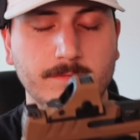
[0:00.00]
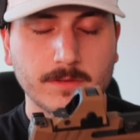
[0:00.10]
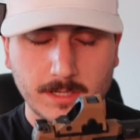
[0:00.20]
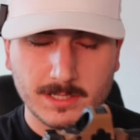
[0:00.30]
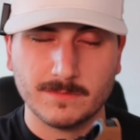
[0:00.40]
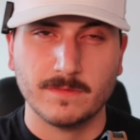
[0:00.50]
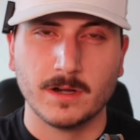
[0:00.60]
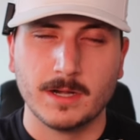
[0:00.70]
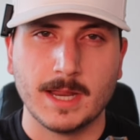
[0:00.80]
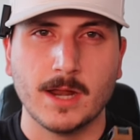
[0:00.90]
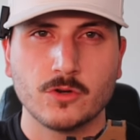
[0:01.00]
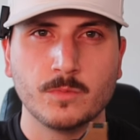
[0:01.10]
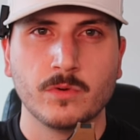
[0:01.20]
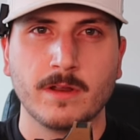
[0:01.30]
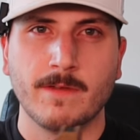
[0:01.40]
feel like it's a very natural
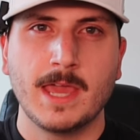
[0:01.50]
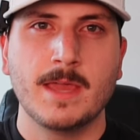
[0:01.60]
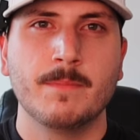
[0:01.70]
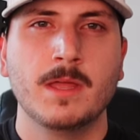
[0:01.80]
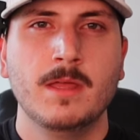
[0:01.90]
point of aim.